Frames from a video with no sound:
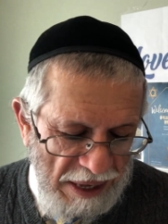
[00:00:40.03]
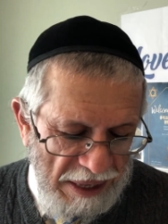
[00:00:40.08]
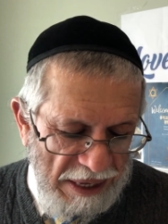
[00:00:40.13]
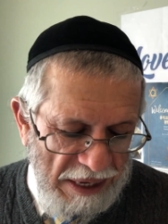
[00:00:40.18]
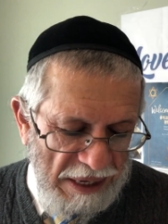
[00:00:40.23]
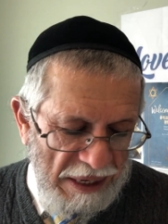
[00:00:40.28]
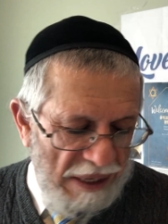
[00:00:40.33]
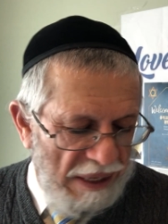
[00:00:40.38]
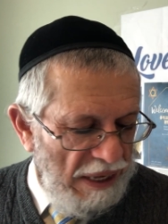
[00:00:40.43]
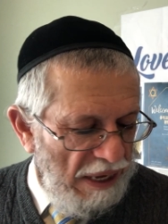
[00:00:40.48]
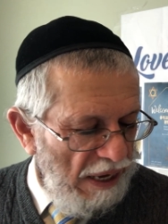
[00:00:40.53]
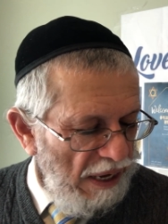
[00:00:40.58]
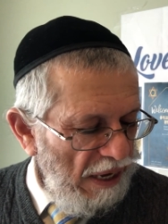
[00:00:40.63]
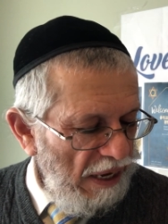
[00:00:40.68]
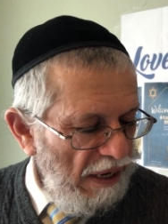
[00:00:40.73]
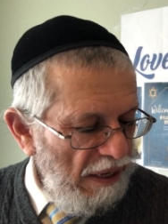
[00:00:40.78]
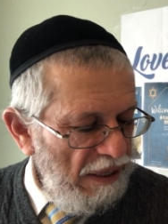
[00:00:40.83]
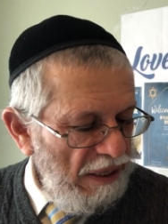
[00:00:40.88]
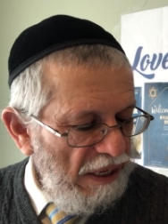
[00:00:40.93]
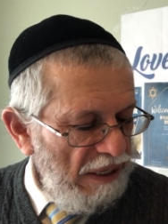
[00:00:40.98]
The,
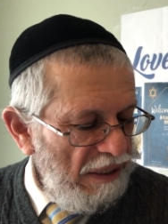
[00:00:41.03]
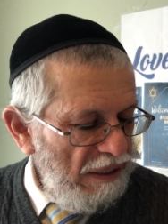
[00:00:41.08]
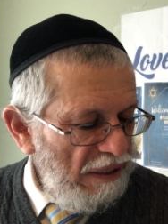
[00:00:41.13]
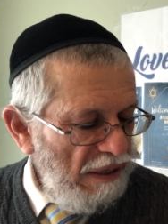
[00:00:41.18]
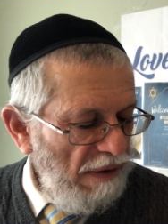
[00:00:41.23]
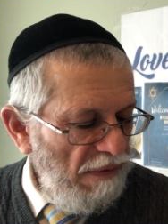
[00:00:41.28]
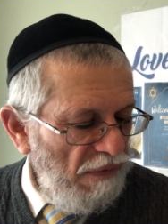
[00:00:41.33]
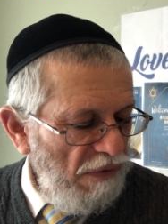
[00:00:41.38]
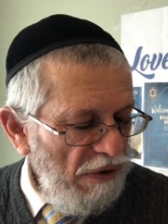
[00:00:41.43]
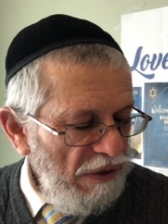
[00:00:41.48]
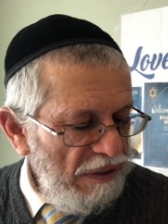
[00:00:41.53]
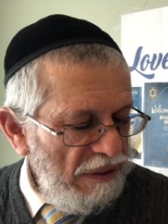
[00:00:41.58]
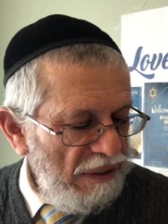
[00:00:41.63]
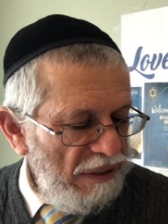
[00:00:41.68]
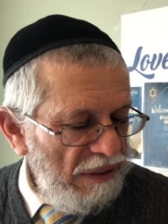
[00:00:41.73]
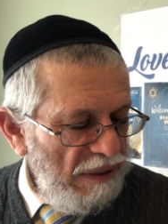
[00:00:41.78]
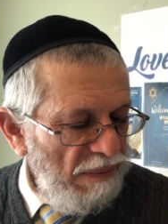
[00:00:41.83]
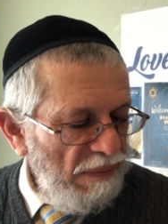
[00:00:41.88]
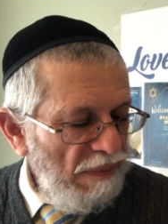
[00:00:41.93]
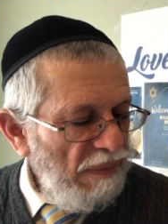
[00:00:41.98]
the, this, the
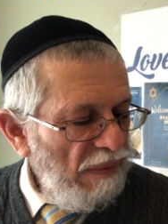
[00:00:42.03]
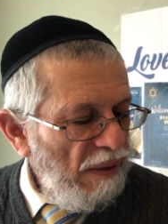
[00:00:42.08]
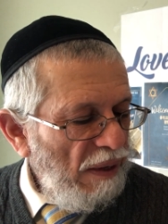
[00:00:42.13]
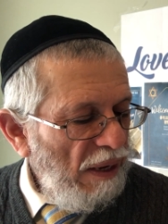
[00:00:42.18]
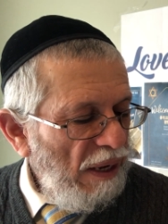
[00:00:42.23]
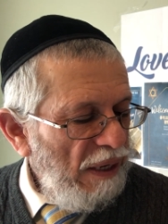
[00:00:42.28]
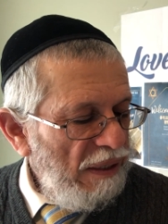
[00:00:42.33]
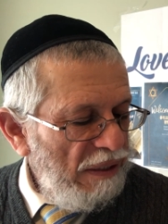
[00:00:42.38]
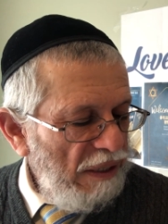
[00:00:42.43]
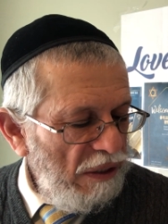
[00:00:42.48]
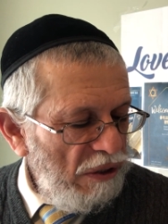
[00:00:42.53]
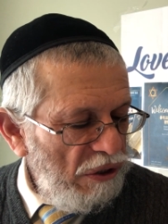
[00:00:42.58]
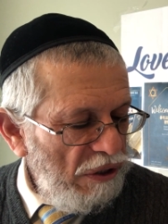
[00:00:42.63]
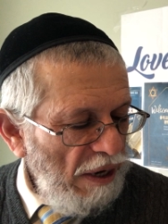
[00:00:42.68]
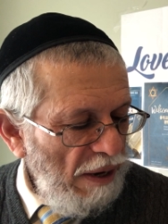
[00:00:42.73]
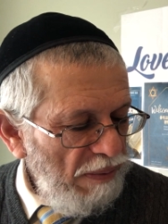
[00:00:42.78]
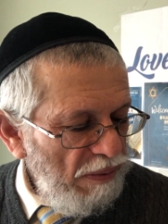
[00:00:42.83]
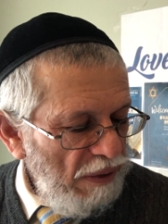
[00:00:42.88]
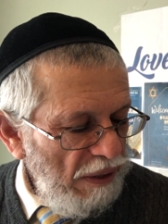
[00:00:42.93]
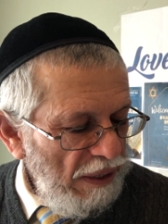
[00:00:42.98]
verse, it's a
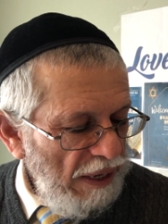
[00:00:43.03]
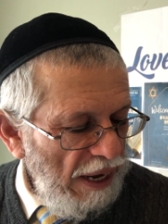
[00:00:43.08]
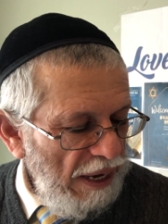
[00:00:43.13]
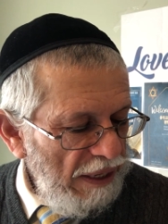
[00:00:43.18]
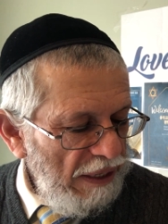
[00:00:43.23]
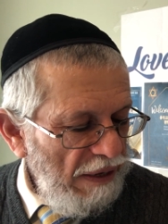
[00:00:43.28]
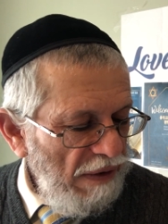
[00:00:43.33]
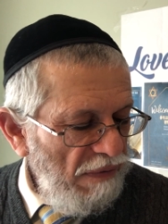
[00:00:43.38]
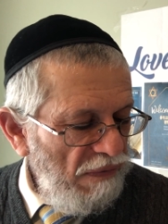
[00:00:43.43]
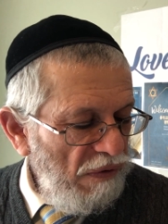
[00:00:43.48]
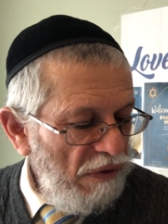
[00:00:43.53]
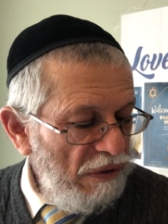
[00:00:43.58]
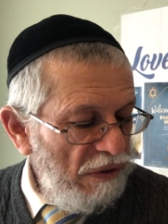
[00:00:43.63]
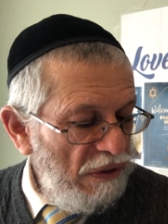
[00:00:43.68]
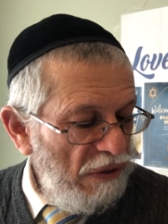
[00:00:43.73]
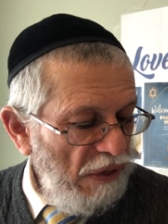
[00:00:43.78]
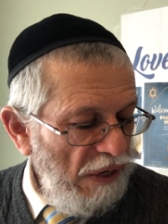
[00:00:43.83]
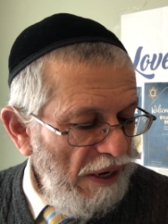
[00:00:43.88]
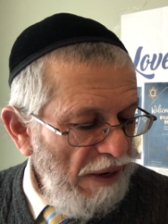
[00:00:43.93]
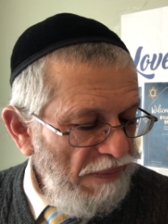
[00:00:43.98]
chapter nineteen, verse
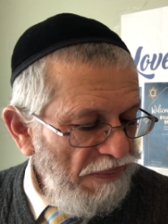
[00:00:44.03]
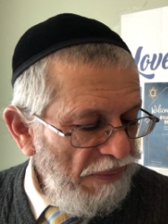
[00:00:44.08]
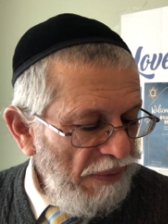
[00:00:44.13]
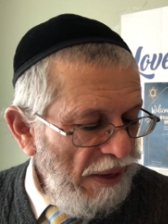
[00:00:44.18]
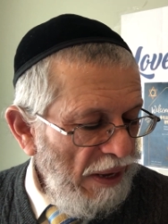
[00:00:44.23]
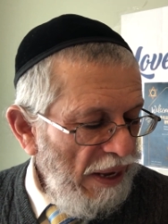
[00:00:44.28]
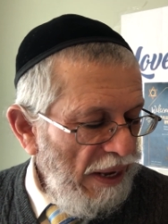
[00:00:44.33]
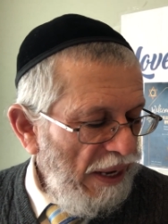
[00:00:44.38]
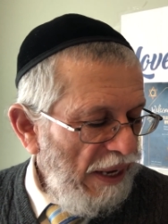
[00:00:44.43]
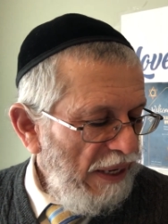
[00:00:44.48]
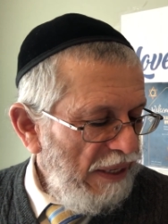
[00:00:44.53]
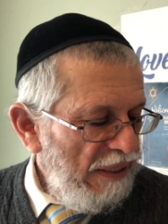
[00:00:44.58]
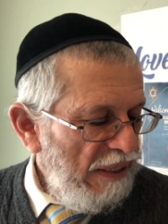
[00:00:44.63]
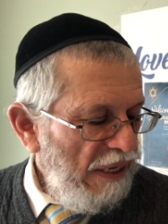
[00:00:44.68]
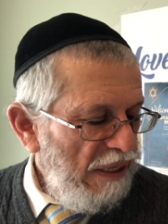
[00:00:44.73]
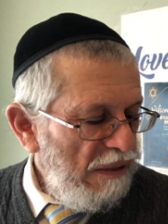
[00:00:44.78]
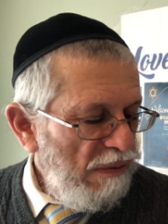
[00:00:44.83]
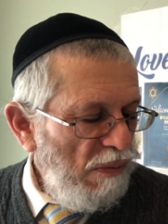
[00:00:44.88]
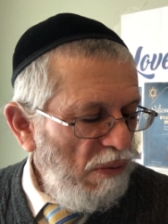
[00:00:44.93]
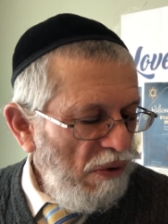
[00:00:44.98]
three. It
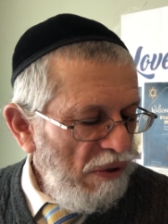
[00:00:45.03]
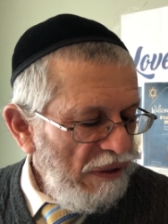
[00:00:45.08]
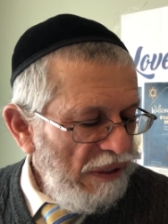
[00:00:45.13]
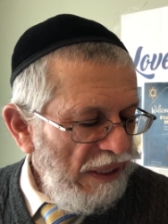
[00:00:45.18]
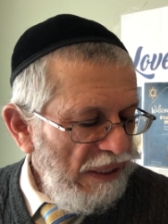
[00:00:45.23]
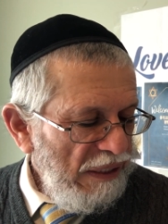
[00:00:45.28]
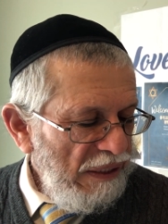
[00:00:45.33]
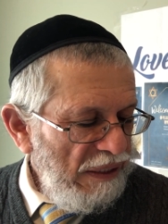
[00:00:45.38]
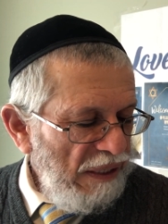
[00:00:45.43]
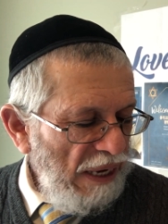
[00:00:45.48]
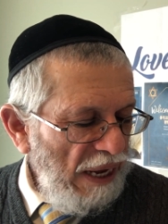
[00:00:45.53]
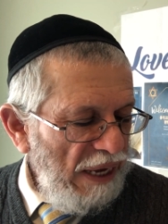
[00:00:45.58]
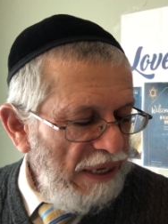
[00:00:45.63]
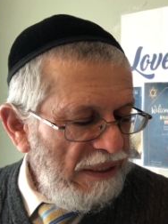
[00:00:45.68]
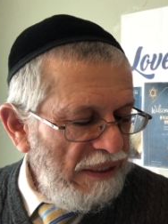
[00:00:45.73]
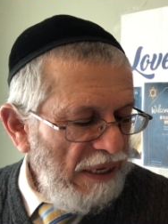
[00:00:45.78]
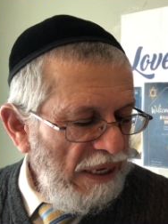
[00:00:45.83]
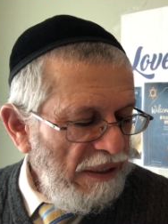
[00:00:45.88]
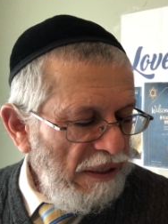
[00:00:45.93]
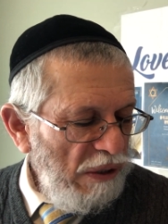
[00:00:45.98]
says, Moses
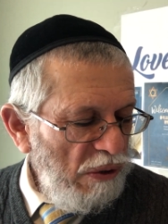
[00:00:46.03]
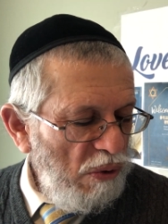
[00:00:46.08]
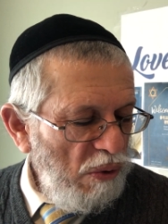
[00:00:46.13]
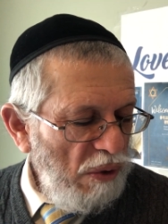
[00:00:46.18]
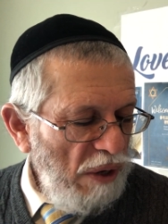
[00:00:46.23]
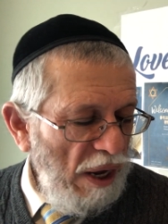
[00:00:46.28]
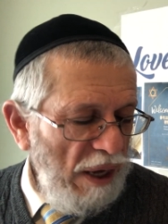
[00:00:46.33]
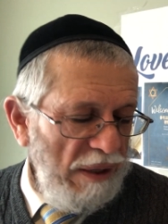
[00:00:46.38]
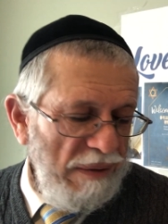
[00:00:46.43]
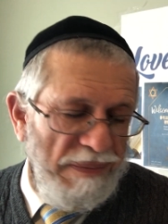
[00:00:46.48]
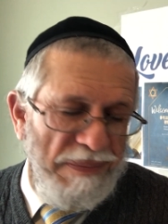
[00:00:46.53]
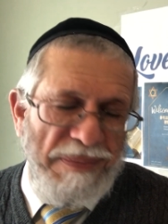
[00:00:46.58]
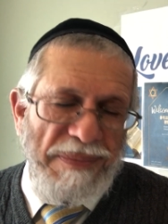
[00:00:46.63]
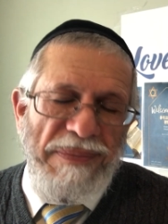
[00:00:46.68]
ascended to God.